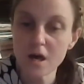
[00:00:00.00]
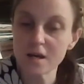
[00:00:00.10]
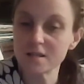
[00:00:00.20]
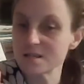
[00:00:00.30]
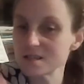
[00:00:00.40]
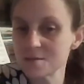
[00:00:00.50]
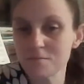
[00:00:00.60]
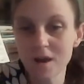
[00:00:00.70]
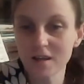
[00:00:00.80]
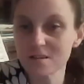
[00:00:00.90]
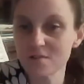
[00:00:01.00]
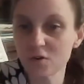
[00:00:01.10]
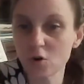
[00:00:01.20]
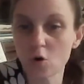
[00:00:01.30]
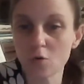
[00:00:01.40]
It doesn't make
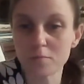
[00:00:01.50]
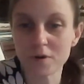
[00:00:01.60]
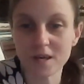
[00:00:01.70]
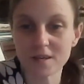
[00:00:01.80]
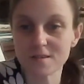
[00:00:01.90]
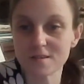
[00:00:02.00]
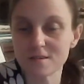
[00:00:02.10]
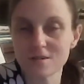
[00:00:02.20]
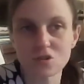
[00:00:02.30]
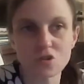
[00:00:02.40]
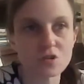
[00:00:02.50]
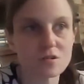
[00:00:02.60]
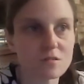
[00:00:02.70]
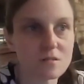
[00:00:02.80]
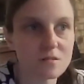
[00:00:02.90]
difficult pieces
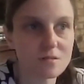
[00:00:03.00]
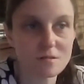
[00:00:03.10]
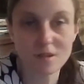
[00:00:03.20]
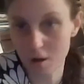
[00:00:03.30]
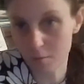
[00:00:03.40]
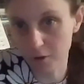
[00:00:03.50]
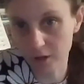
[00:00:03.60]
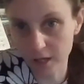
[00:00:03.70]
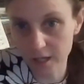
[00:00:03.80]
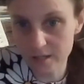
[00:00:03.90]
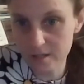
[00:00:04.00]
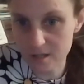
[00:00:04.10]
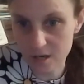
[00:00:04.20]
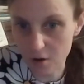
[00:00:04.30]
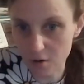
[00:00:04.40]
just terribly
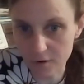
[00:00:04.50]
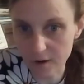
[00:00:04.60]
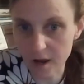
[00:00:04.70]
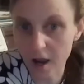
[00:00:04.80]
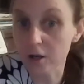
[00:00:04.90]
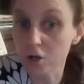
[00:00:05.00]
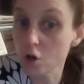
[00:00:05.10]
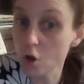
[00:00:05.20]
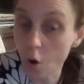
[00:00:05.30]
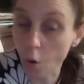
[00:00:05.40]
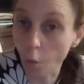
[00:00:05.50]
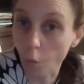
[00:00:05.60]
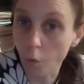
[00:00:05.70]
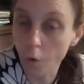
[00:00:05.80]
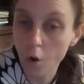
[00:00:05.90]
easy overnight. No.
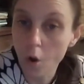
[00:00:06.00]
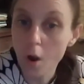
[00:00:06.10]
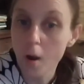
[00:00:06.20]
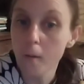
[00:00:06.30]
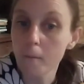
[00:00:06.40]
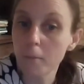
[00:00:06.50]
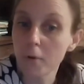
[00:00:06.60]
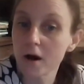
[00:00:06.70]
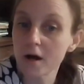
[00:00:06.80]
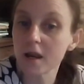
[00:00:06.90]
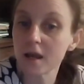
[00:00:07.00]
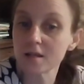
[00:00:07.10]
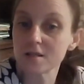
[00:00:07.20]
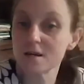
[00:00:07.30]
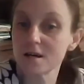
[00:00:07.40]
But
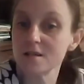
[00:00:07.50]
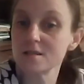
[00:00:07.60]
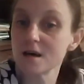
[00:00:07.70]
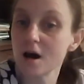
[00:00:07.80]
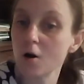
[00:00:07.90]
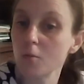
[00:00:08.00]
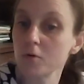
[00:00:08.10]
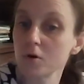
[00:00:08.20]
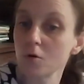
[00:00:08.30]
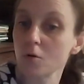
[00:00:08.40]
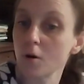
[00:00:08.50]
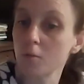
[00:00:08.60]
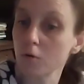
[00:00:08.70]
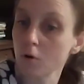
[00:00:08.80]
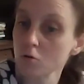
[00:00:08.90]
it does help you
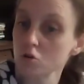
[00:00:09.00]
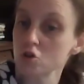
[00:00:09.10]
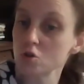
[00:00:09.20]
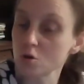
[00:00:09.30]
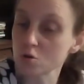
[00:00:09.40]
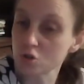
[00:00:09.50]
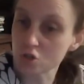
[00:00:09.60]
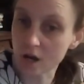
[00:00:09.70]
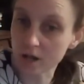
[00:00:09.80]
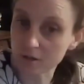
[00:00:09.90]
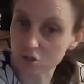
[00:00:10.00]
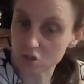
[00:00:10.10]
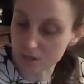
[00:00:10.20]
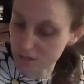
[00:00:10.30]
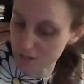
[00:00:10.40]
approach those
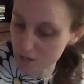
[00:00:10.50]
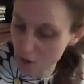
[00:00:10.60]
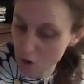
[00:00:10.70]
challenges